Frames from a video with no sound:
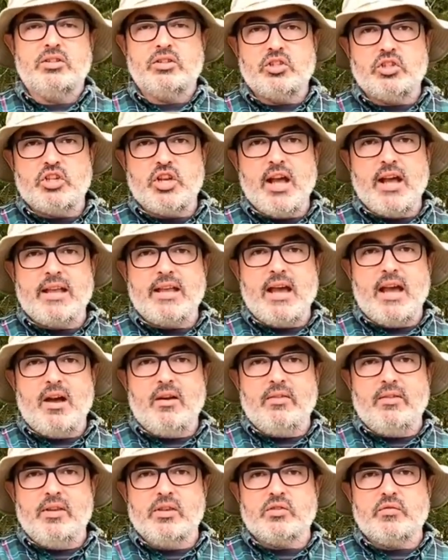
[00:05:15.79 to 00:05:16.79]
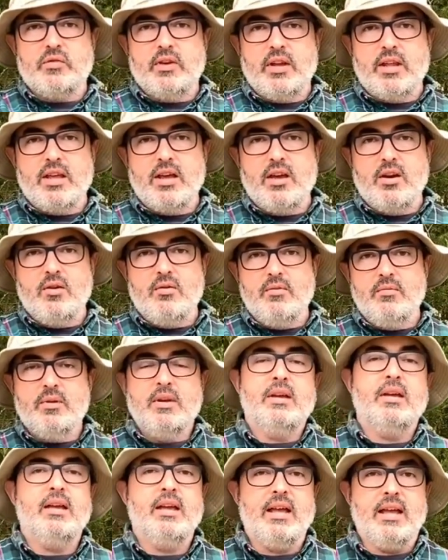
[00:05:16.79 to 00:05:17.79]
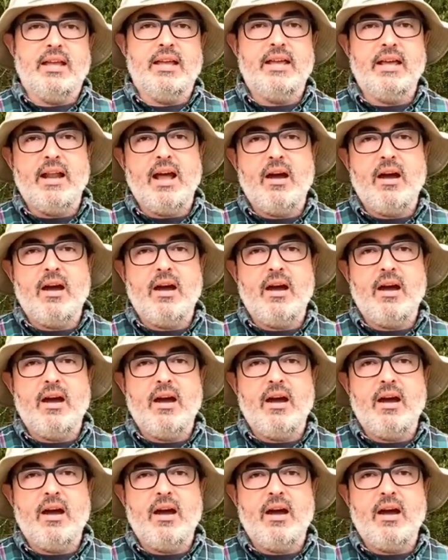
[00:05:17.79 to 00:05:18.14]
check out this video and get